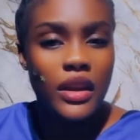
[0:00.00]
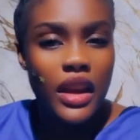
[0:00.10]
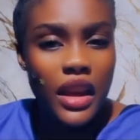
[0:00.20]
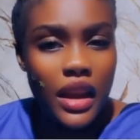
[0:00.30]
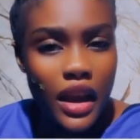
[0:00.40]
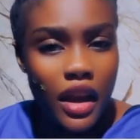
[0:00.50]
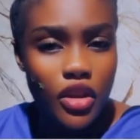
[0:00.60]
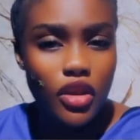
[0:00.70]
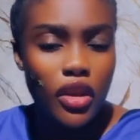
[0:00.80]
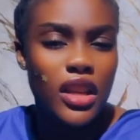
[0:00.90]
the inner
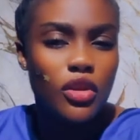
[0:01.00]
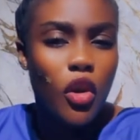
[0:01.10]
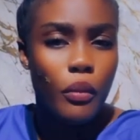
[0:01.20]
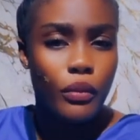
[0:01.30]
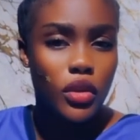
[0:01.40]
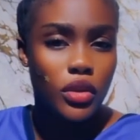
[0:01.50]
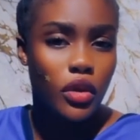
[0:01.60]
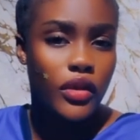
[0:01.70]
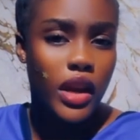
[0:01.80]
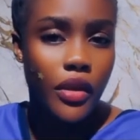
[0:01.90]
region is composed
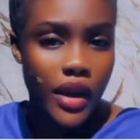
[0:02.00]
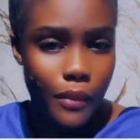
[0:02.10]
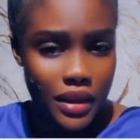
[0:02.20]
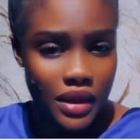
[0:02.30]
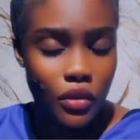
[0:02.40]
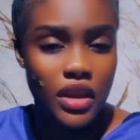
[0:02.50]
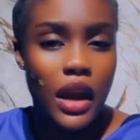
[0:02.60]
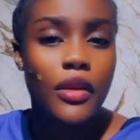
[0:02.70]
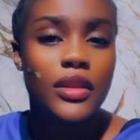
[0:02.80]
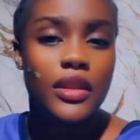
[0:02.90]
of the gray matter, which
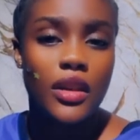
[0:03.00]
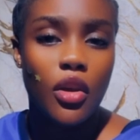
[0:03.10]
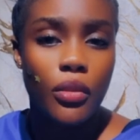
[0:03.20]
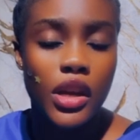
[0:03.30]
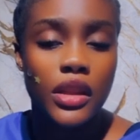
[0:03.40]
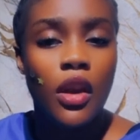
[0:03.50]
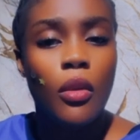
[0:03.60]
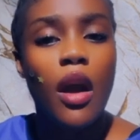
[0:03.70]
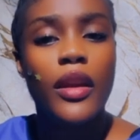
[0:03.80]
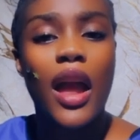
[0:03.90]
carries the cell bodies,
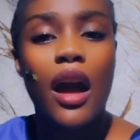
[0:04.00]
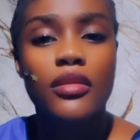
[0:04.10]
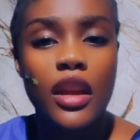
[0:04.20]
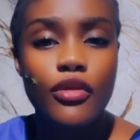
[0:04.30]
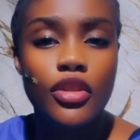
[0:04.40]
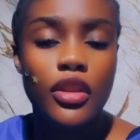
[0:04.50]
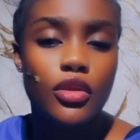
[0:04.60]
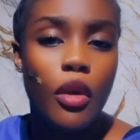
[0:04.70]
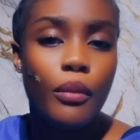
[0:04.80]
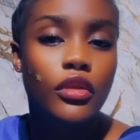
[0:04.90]
while the outer region is
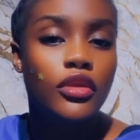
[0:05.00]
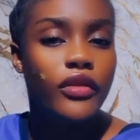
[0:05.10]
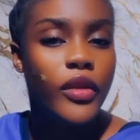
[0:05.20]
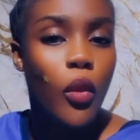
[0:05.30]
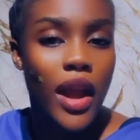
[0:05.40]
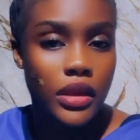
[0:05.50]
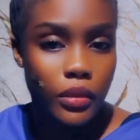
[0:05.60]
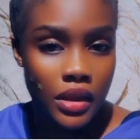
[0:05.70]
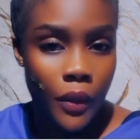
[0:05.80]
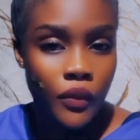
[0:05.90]
composed of the white
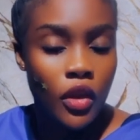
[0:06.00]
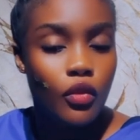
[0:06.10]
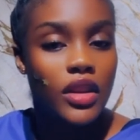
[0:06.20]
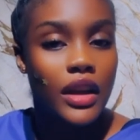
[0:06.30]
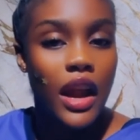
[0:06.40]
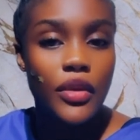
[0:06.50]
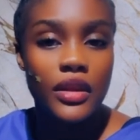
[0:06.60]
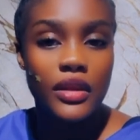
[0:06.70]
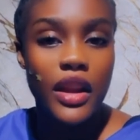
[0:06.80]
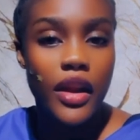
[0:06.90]
matter, which
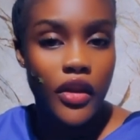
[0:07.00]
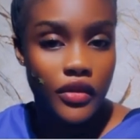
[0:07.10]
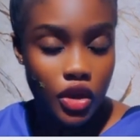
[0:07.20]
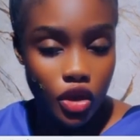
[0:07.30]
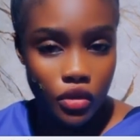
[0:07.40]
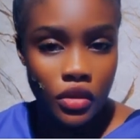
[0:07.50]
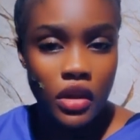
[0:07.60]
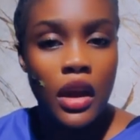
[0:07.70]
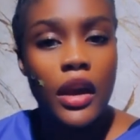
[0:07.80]
carries the nerve tissues.